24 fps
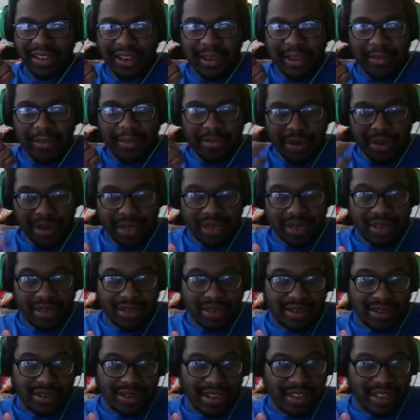but
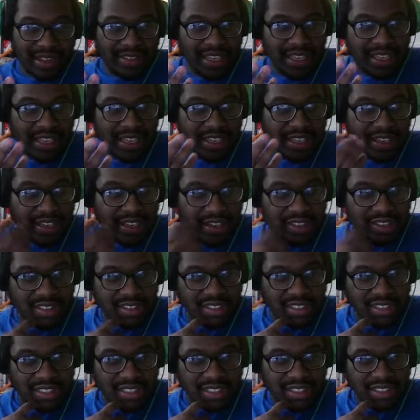I think it
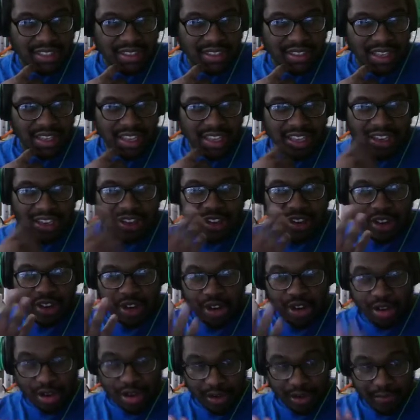
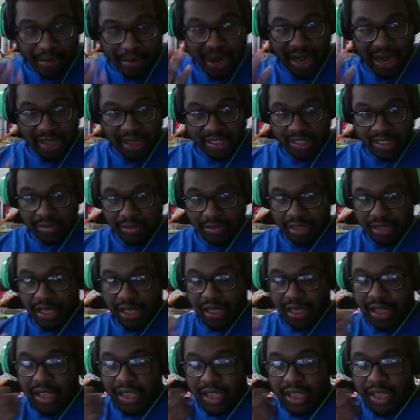could possibly